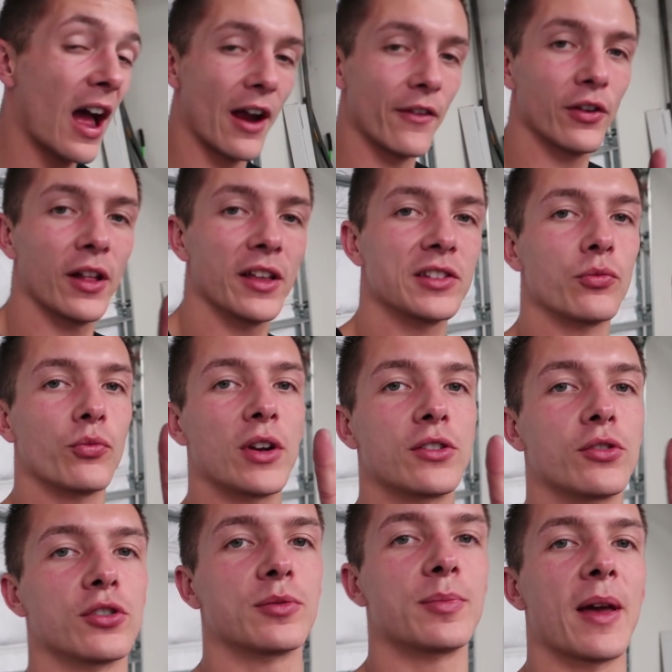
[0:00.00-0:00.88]
I realized in
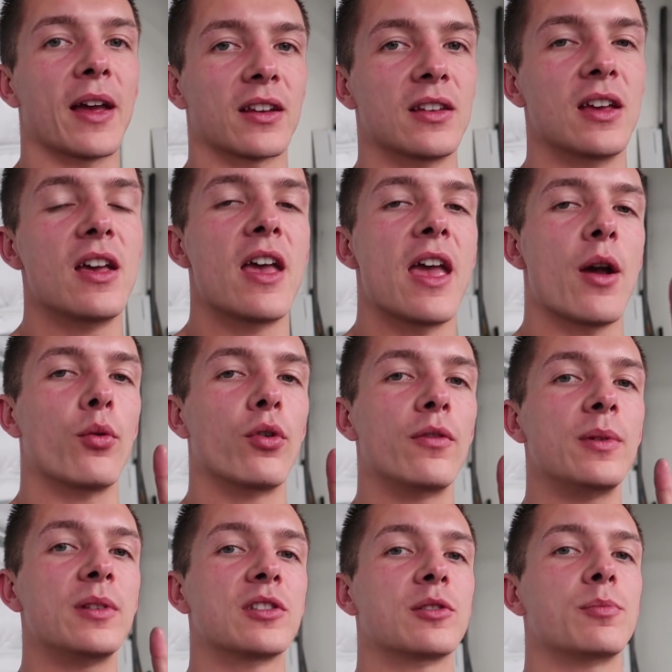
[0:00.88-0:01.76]
retrospect, it
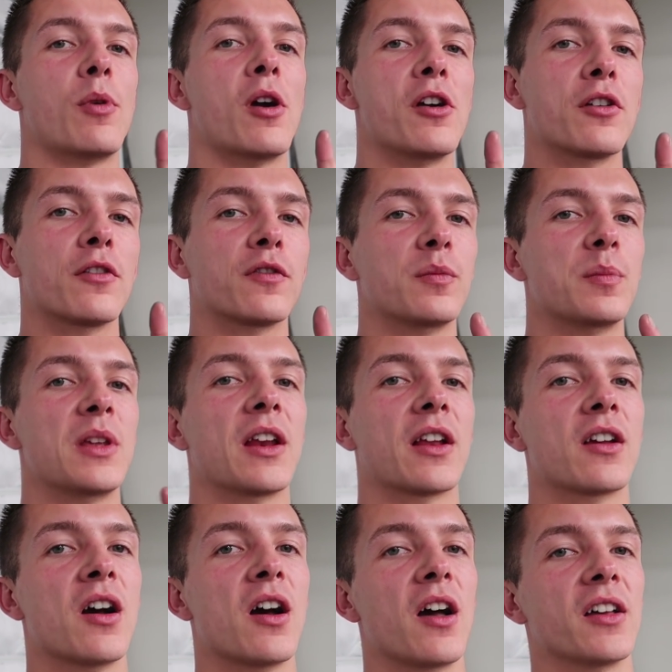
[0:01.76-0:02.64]
would have been smarter for me
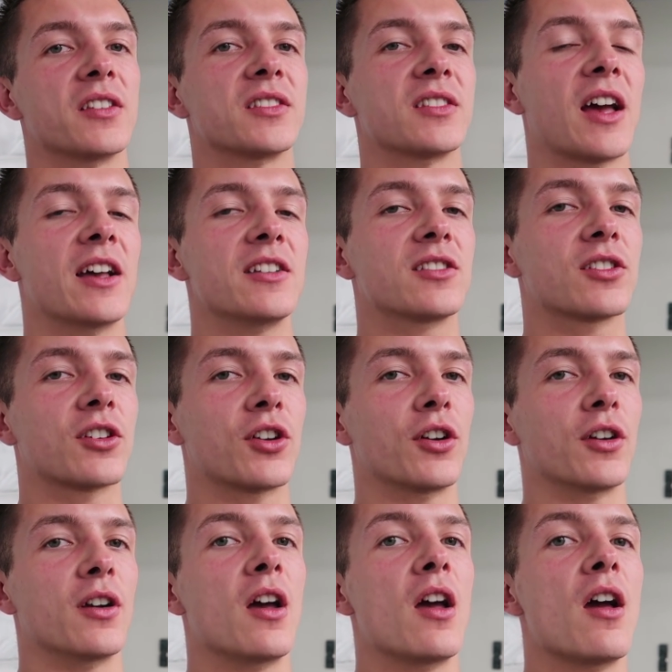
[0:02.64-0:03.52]
to cut a side
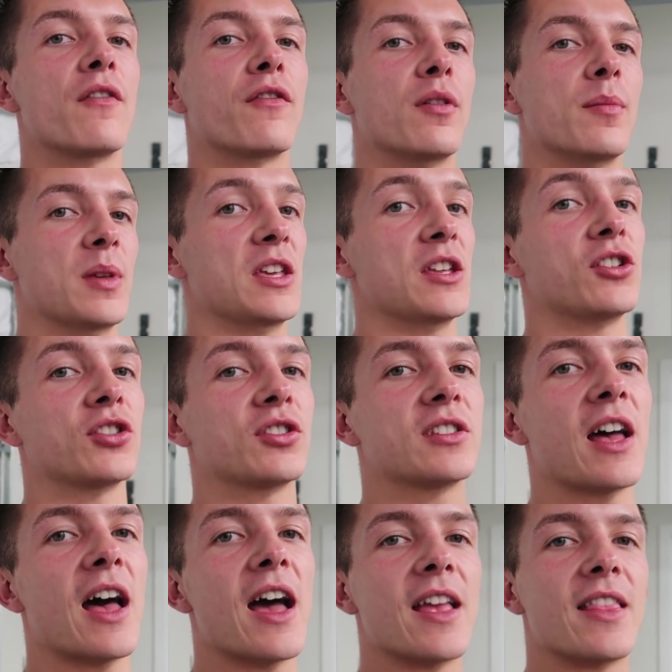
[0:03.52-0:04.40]
skirt from each
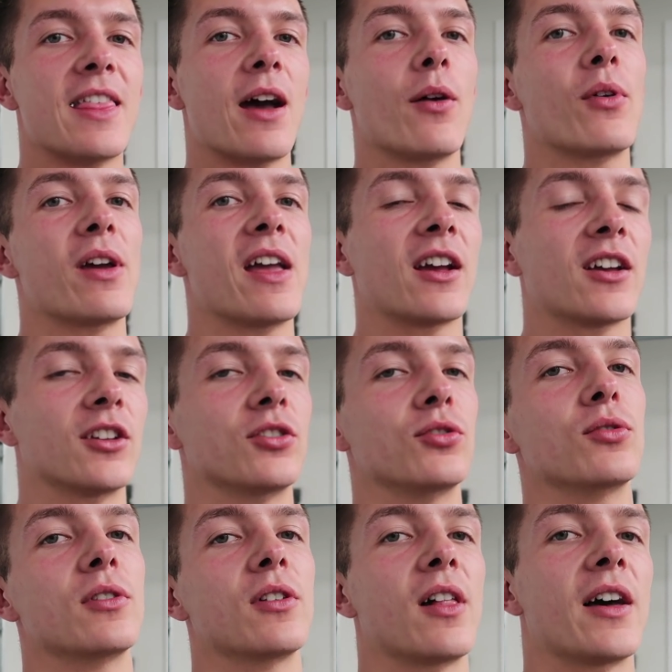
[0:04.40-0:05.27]
side. That way I
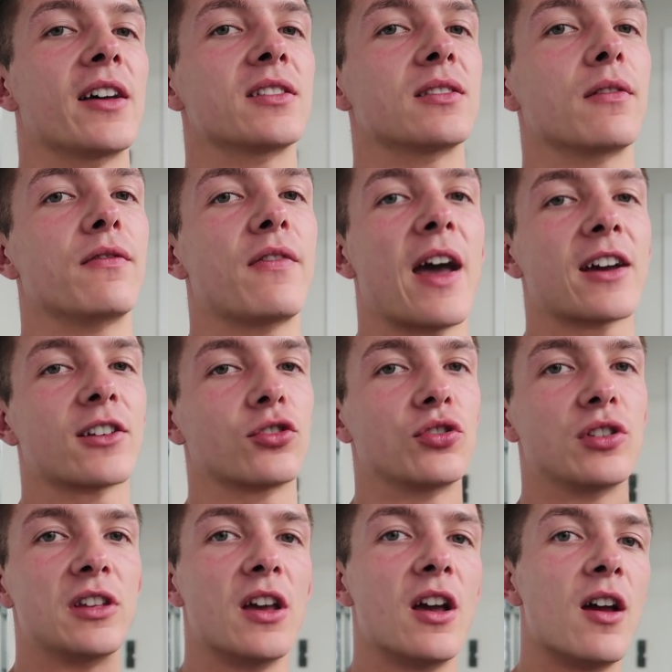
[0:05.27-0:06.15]
could utilize the
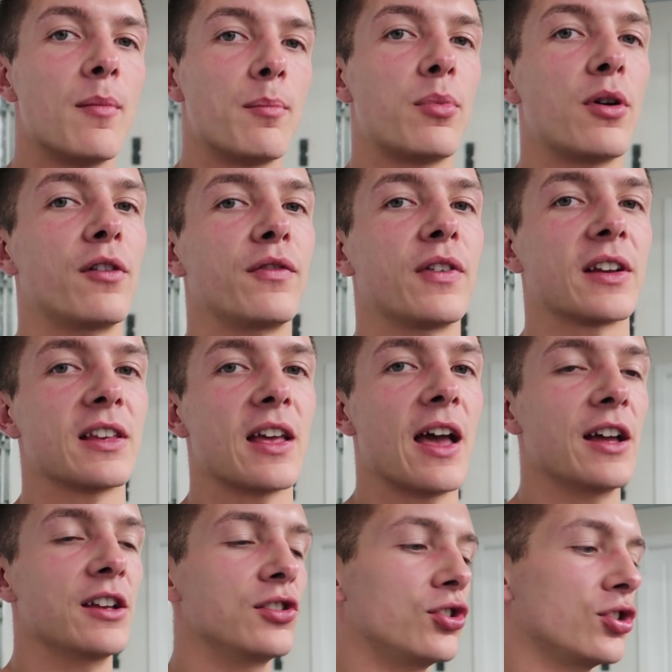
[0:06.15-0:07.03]
factory perfect
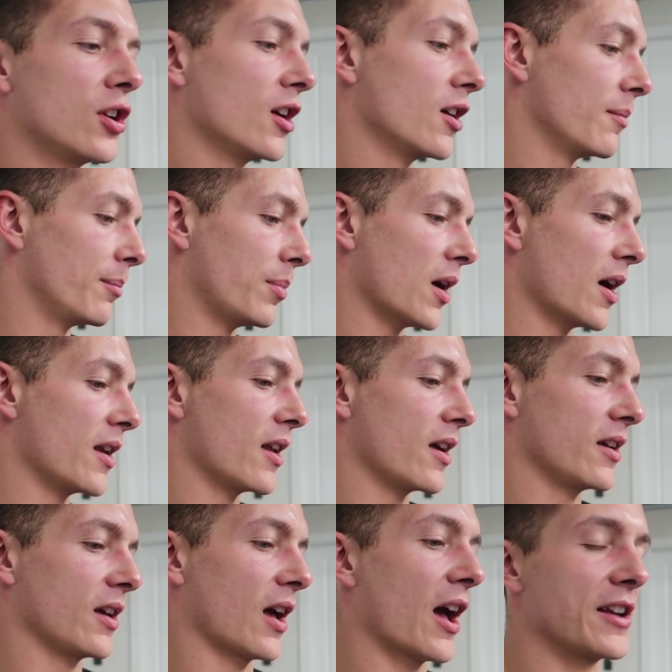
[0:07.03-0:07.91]
edge,
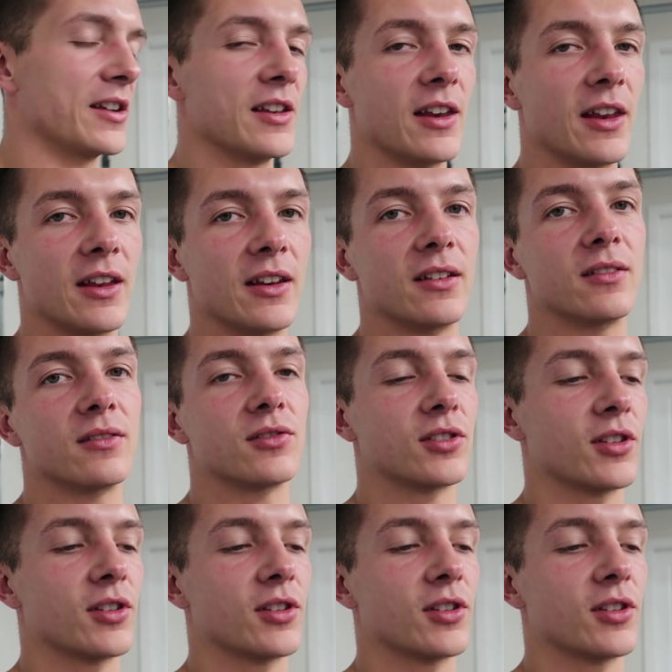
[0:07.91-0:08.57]
but I didn't.